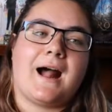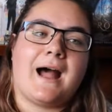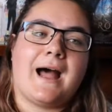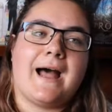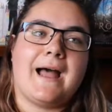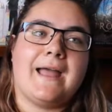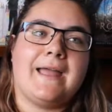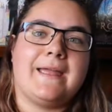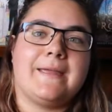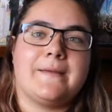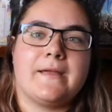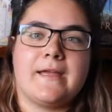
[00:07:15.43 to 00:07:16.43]

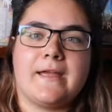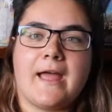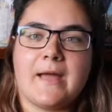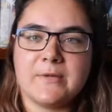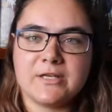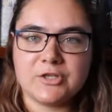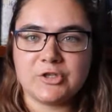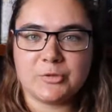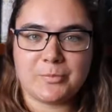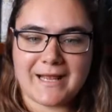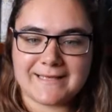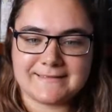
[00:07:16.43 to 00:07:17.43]
I am in a
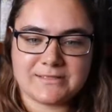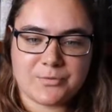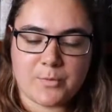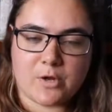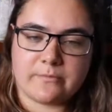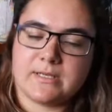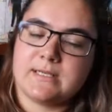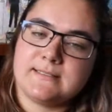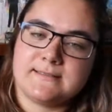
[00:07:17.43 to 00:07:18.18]
new place at the moment,